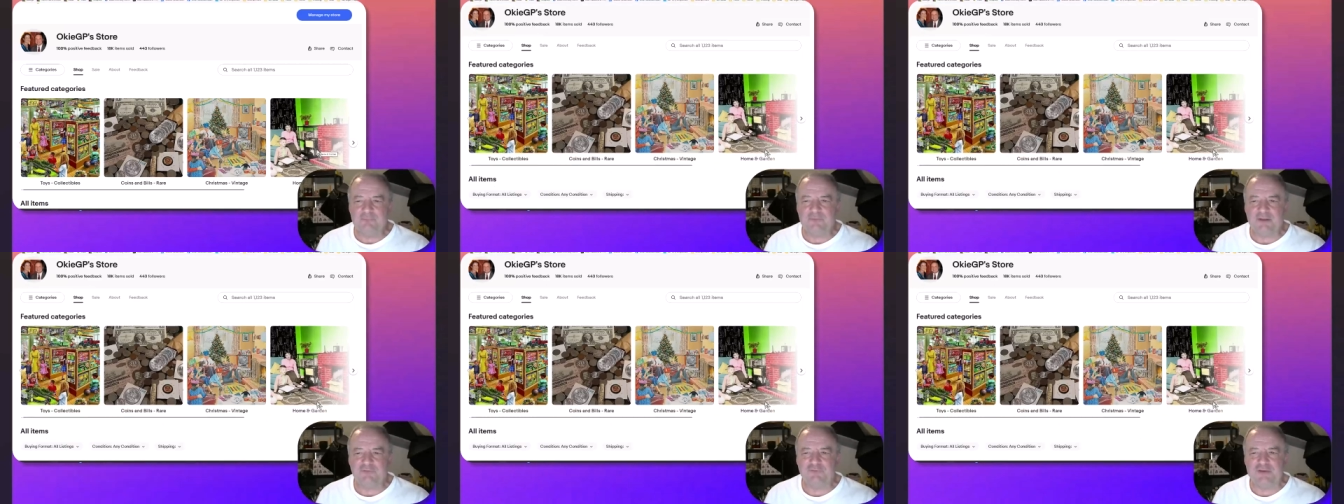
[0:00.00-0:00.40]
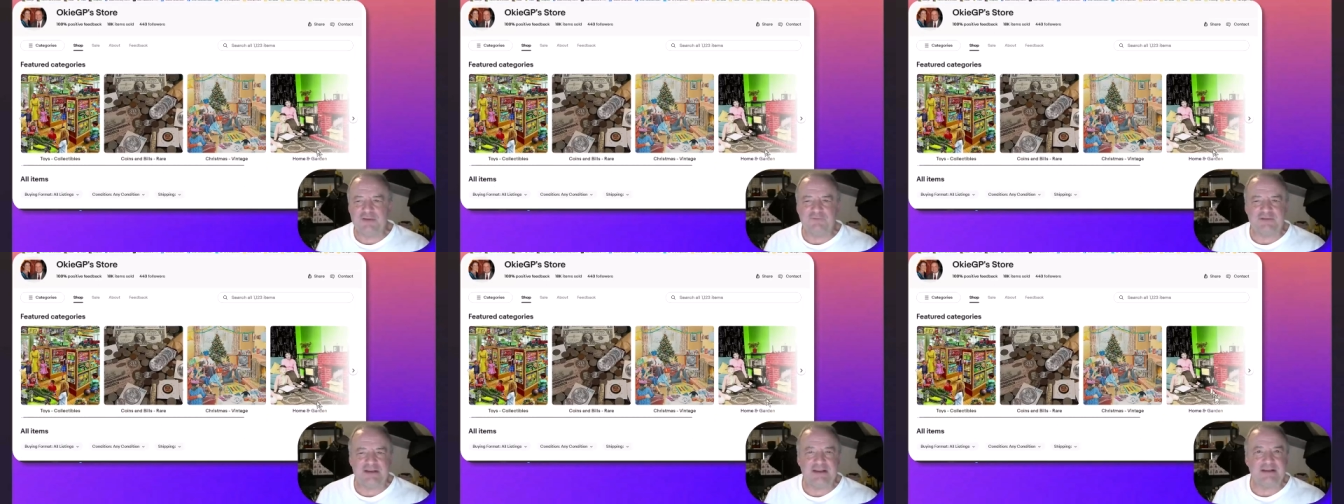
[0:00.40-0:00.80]

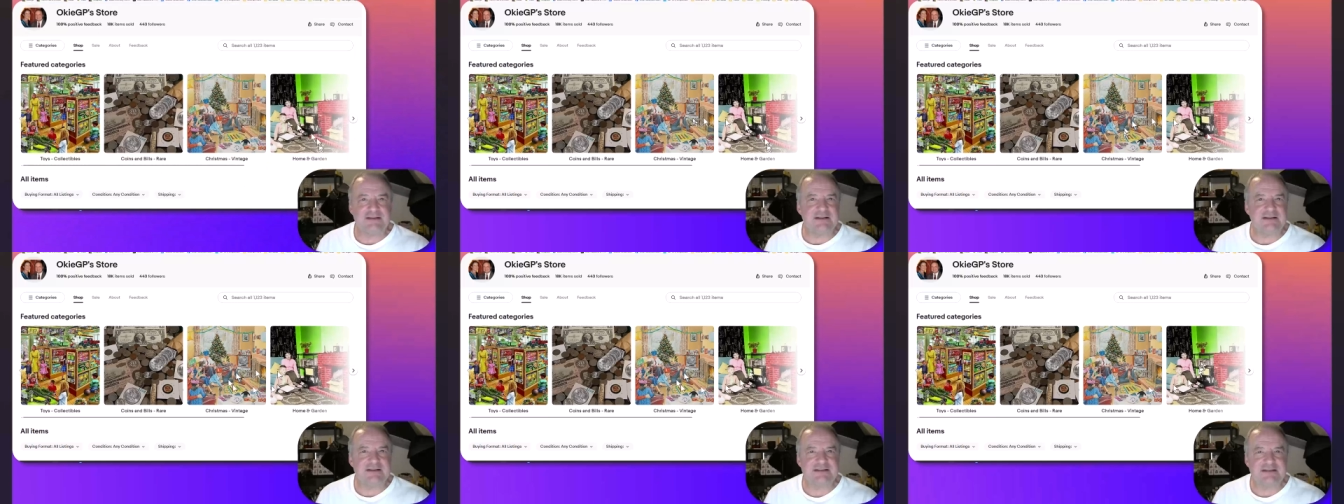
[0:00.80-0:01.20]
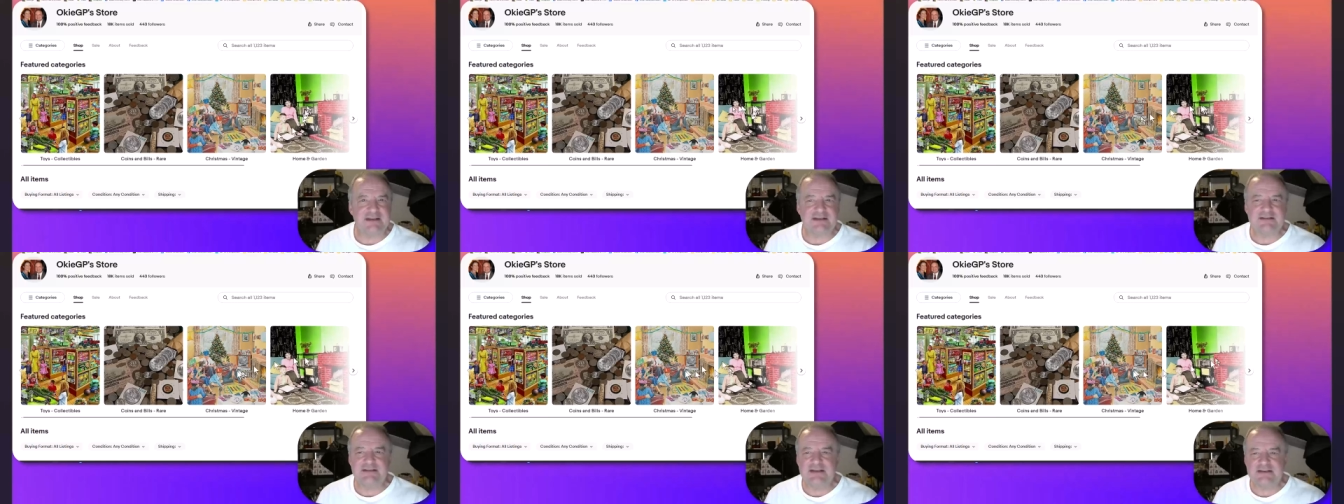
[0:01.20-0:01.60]
50s and
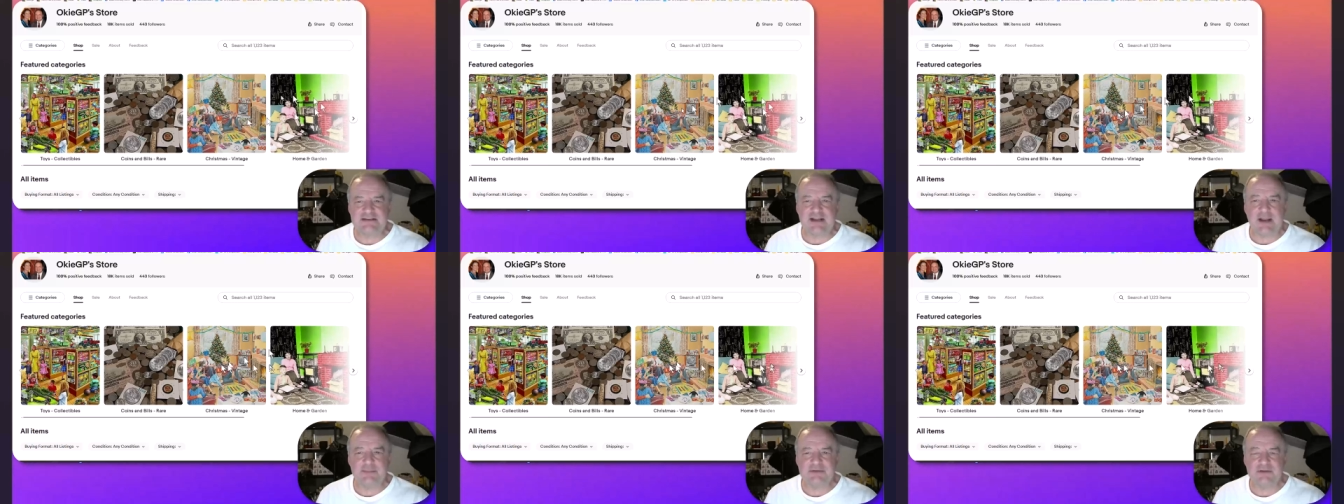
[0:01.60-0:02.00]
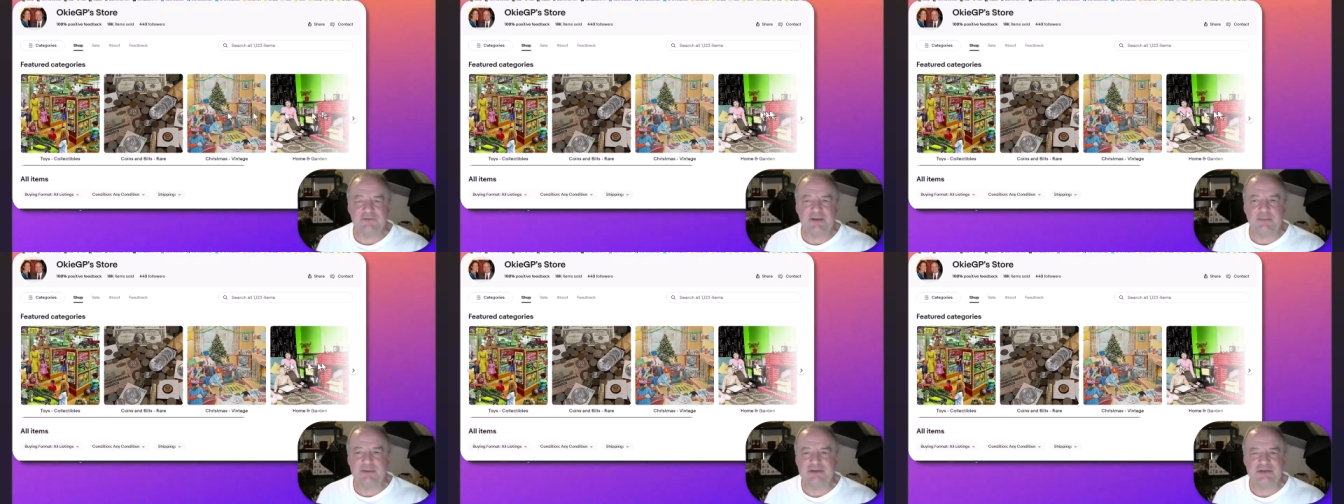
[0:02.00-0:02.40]
60s types of
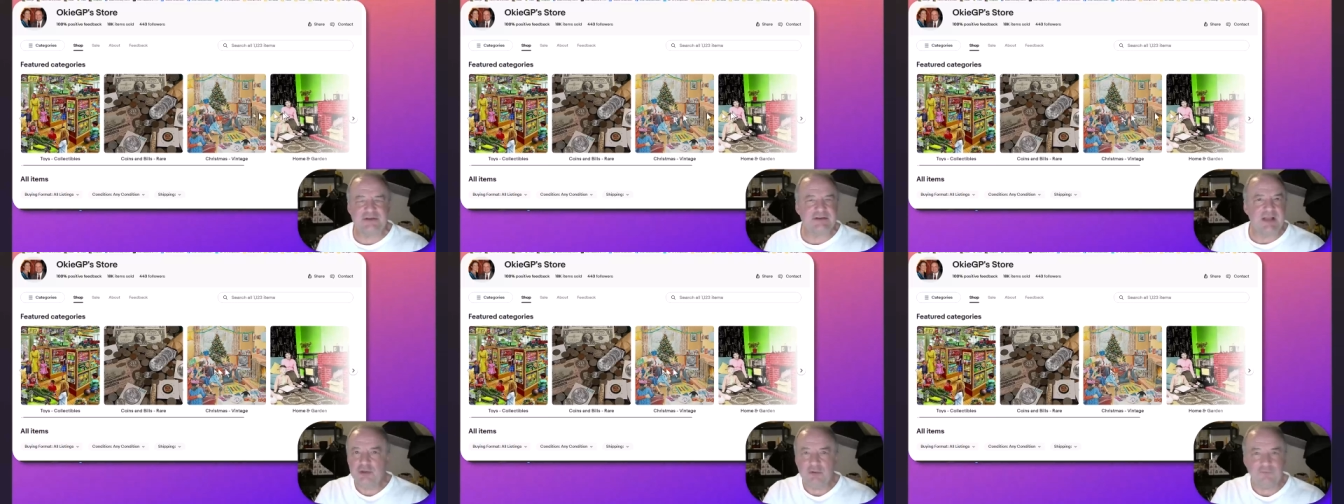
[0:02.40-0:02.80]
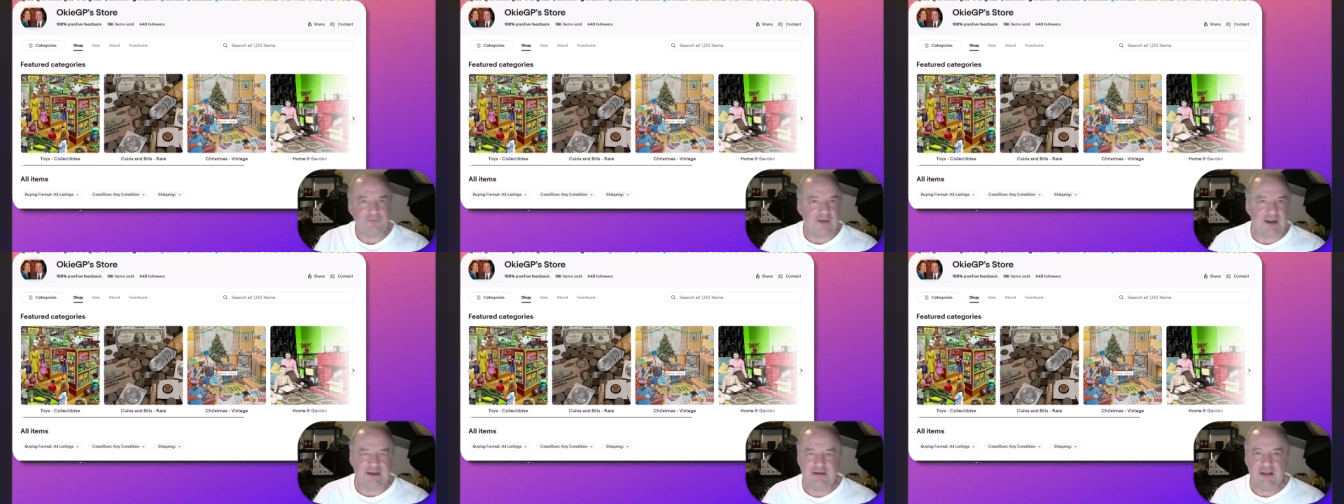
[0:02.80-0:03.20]
images, you'll
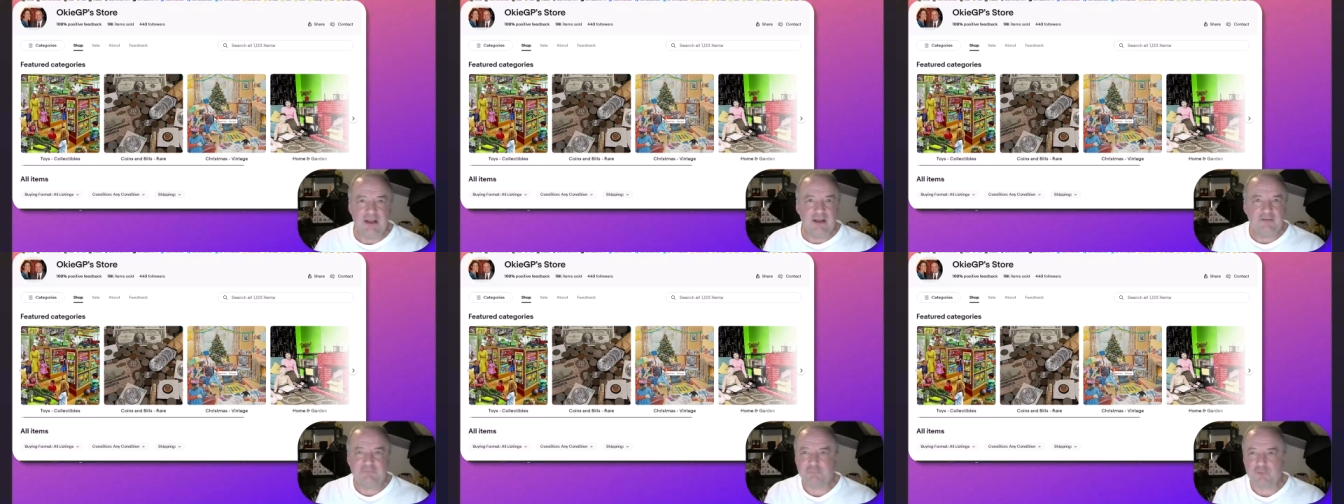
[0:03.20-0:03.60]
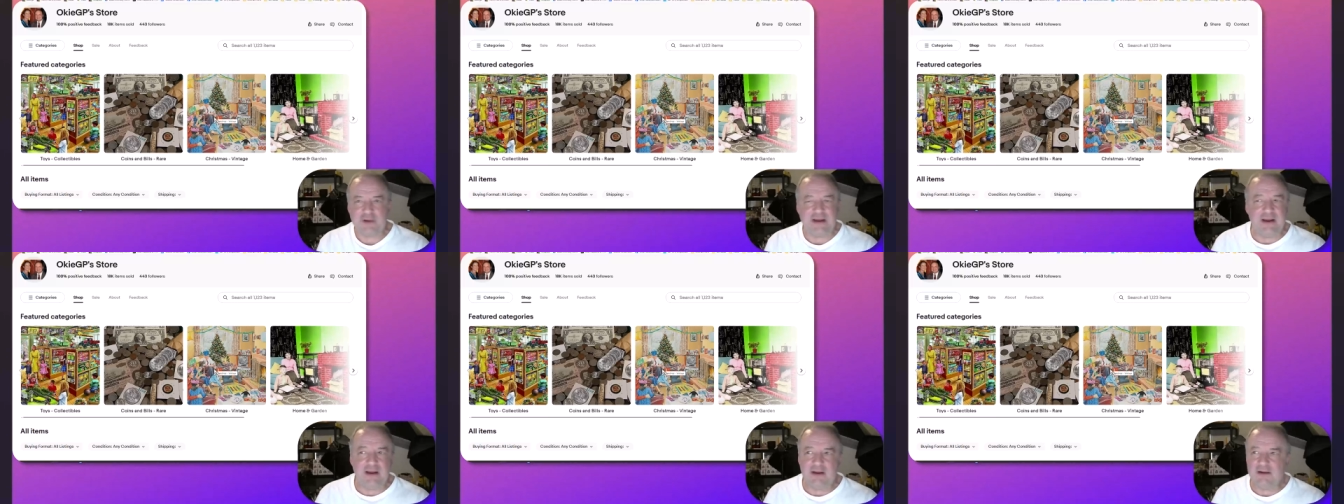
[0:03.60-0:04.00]
find
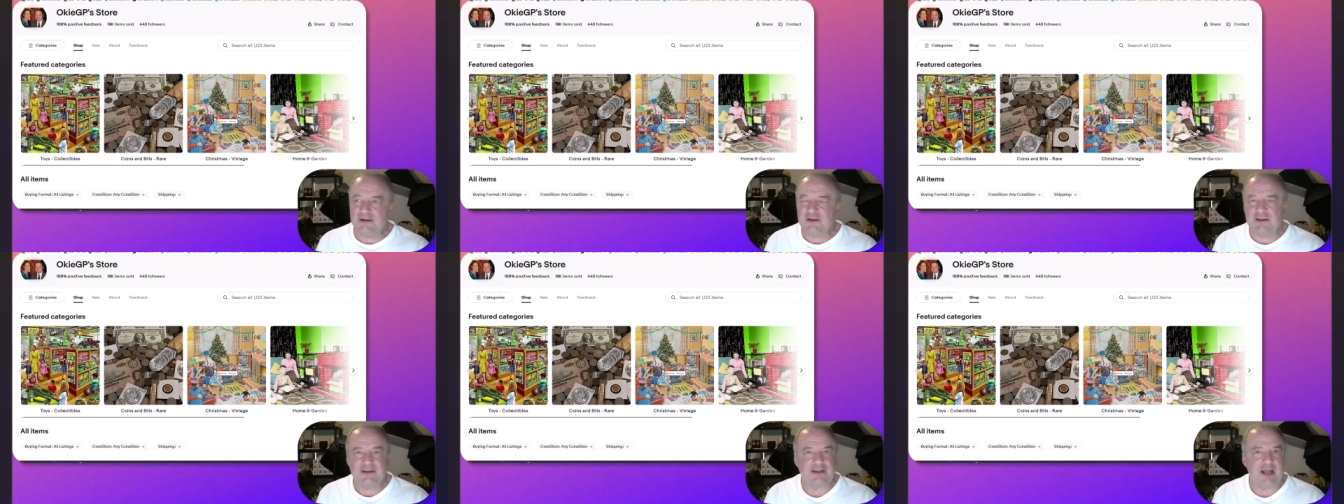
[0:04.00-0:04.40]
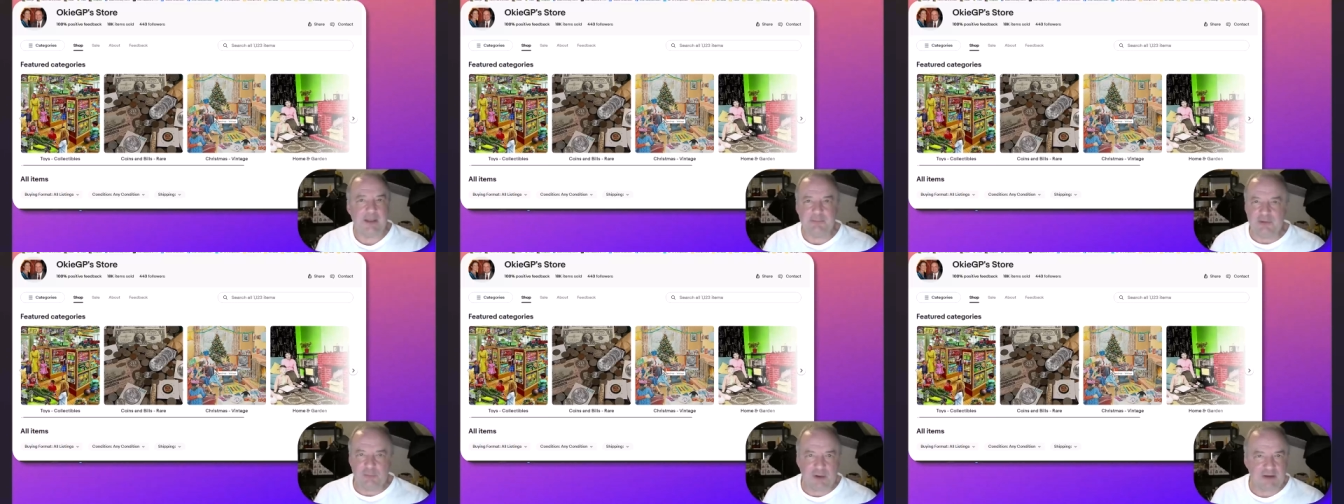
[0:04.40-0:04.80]
free,
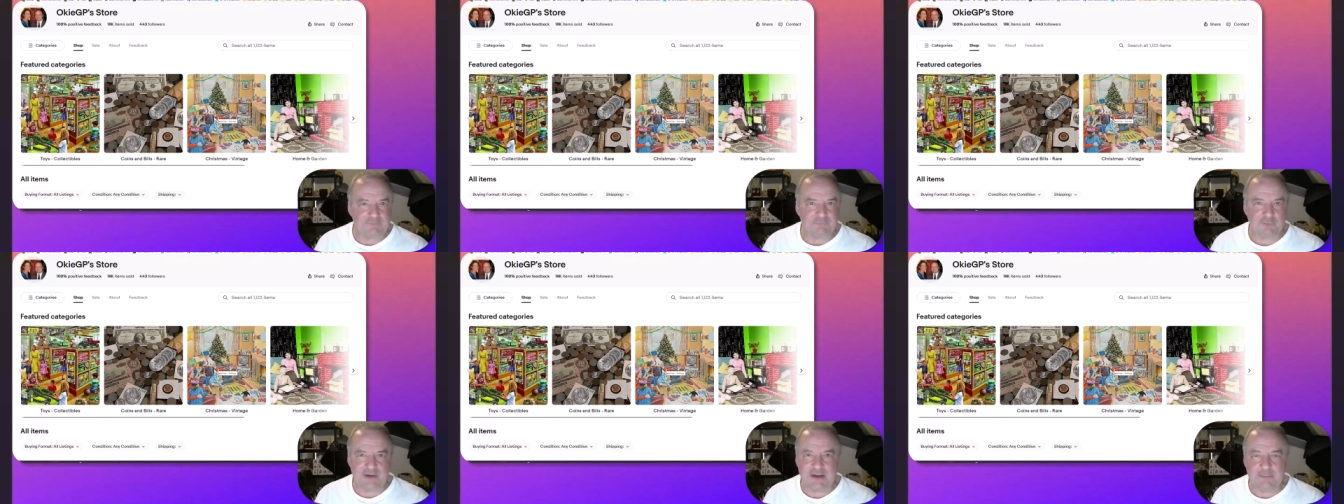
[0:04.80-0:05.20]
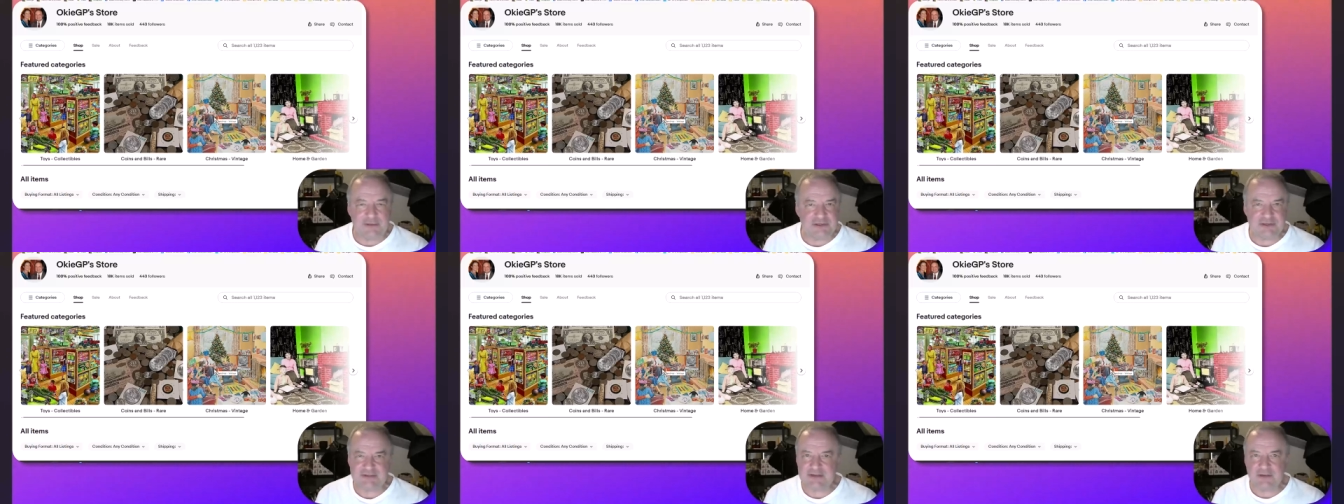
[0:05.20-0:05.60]
copyright-free
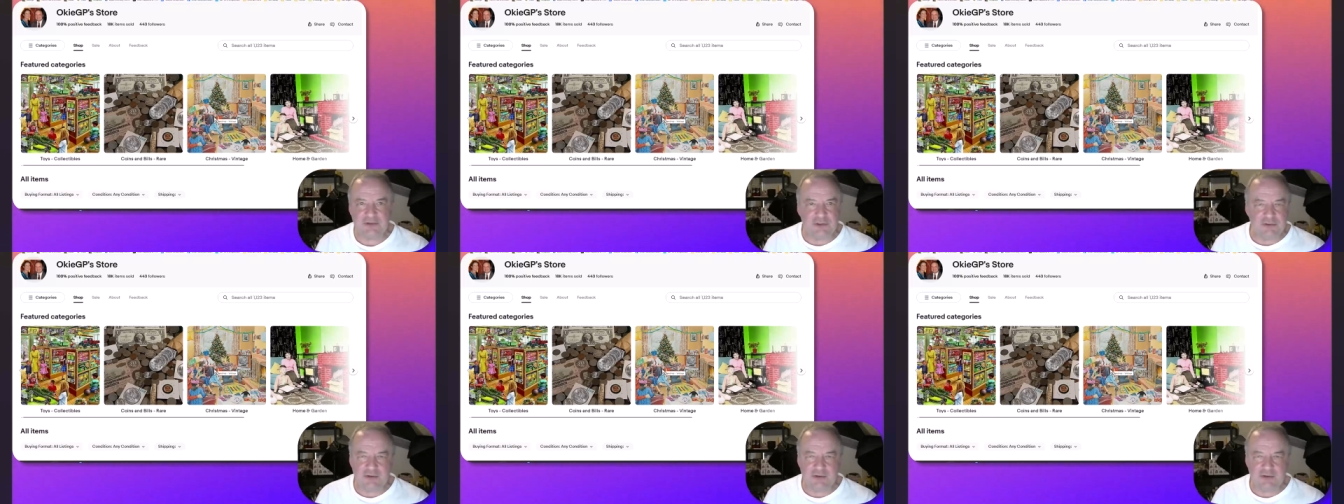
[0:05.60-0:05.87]
images on